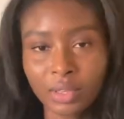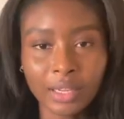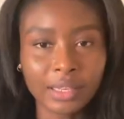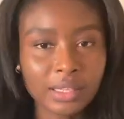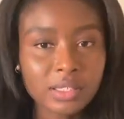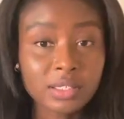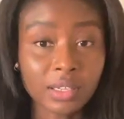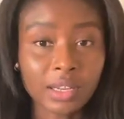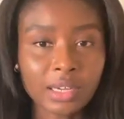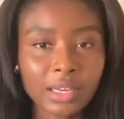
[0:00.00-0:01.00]
and this is a
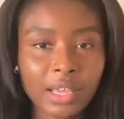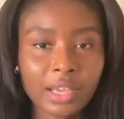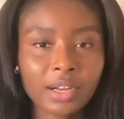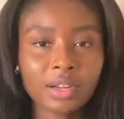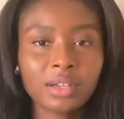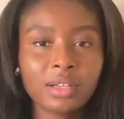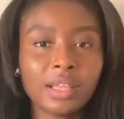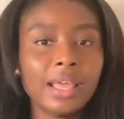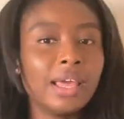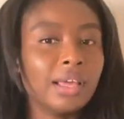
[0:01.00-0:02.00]
lot of hair
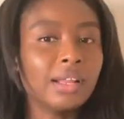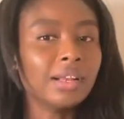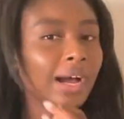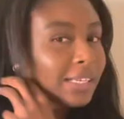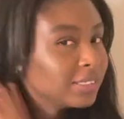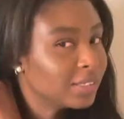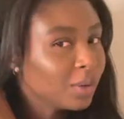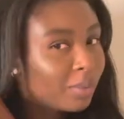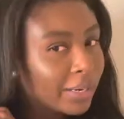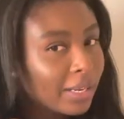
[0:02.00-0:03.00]
and I
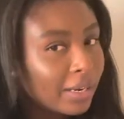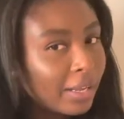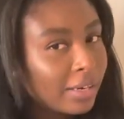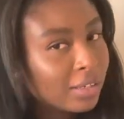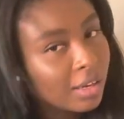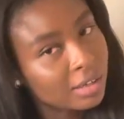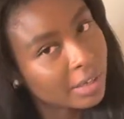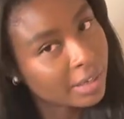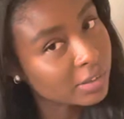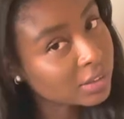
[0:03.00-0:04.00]
still went in and cut
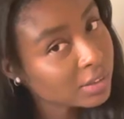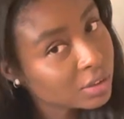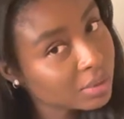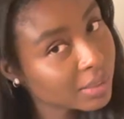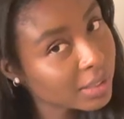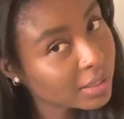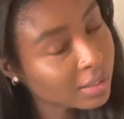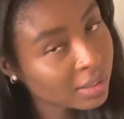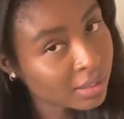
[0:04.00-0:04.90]
layers into it